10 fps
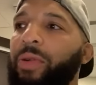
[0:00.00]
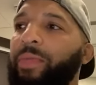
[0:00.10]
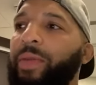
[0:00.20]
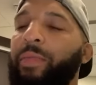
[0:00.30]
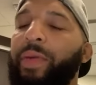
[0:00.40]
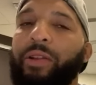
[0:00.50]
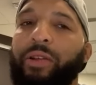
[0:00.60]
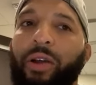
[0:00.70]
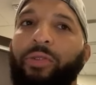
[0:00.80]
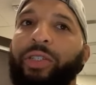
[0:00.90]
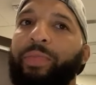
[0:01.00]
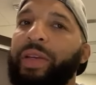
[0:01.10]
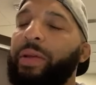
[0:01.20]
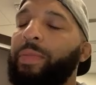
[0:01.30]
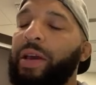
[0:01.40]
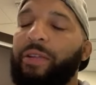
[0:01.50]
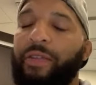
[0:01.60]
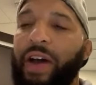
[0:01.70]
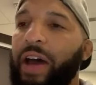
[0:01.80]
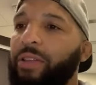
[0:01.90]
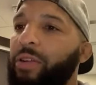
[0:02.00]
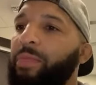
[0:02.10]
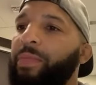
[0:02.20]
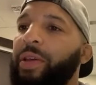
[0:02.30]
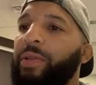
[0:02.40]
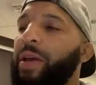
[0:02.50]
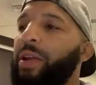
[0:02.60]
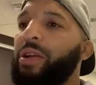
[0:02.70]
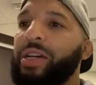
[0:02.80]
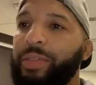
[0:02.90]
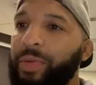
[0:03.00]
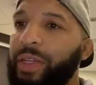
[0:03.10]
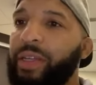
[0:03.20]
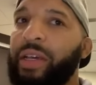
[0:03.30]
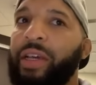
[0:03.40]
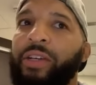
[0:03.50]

I want to be a better coach, be a better father, be a better husband.